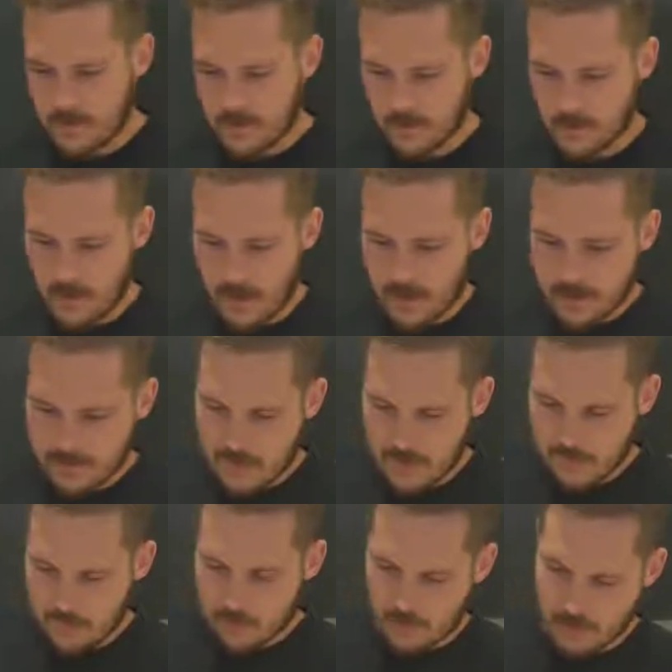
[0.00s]
to
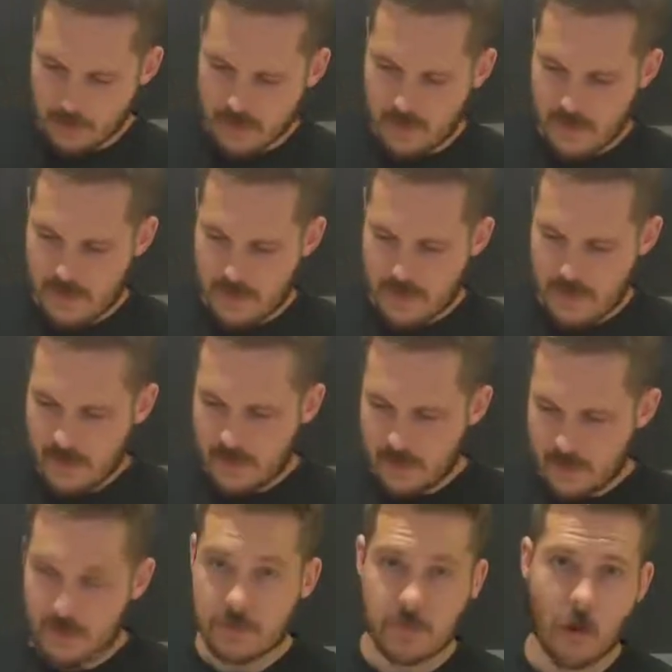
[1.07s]
uncover the
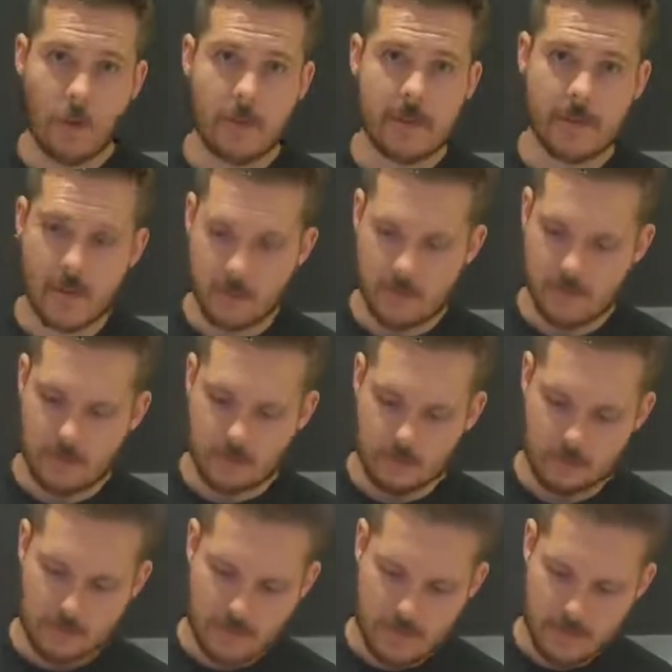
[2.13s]
SCOBY that we
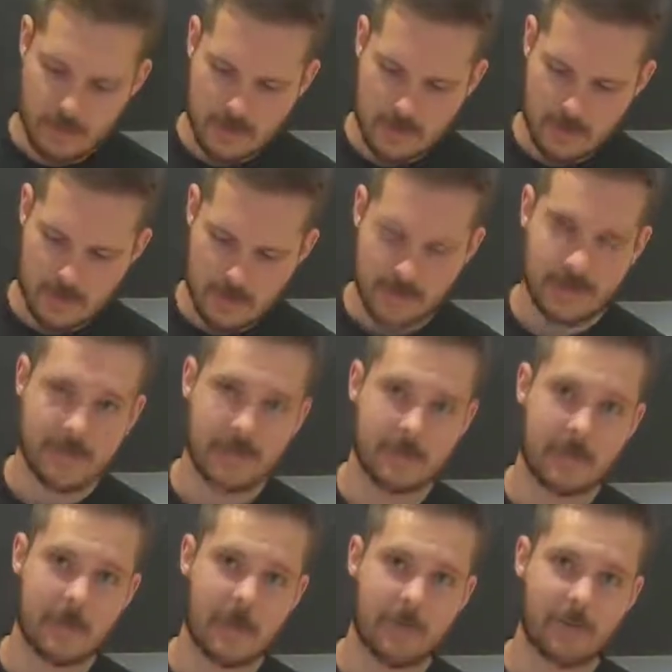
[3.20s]
grew. It's
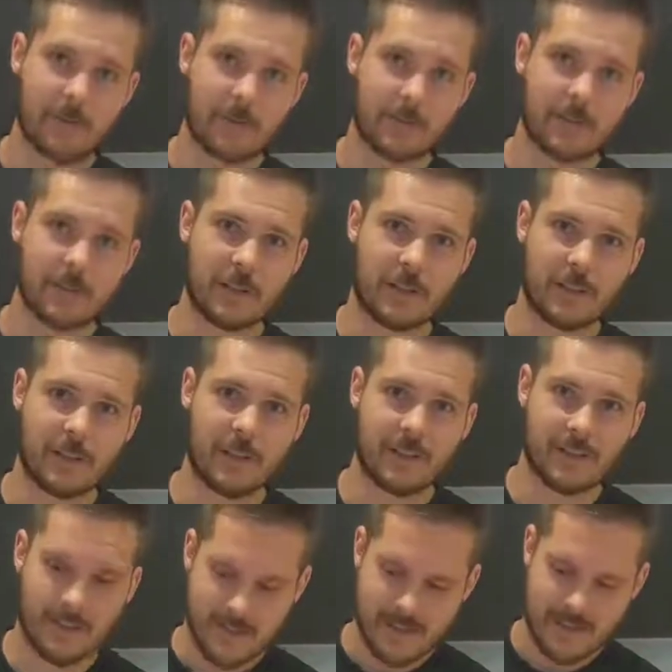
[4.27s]
going to be my first look
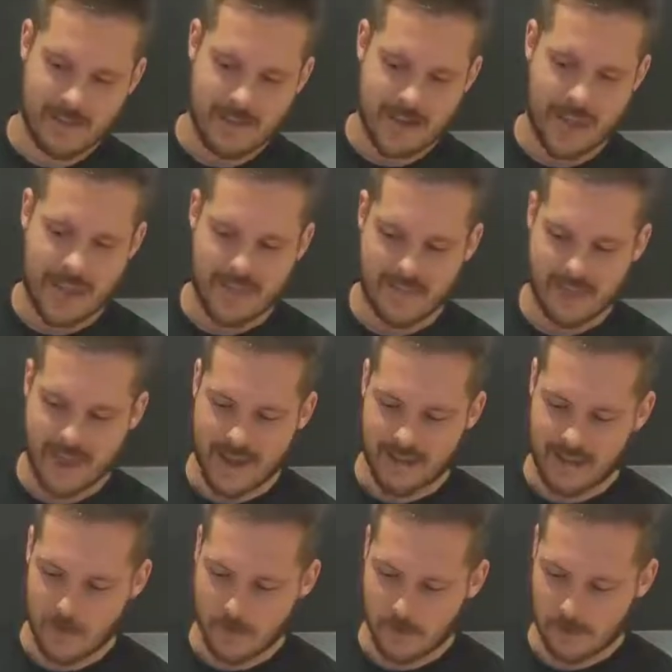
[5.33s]
at
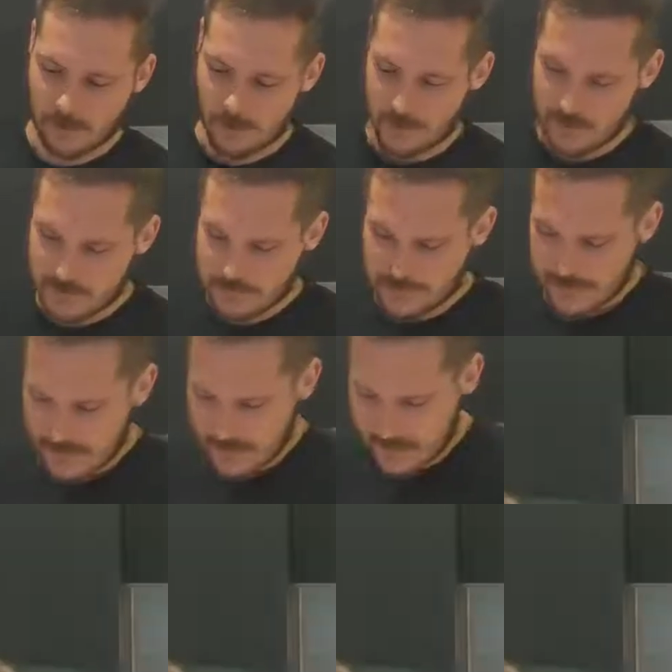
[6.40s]
that up close.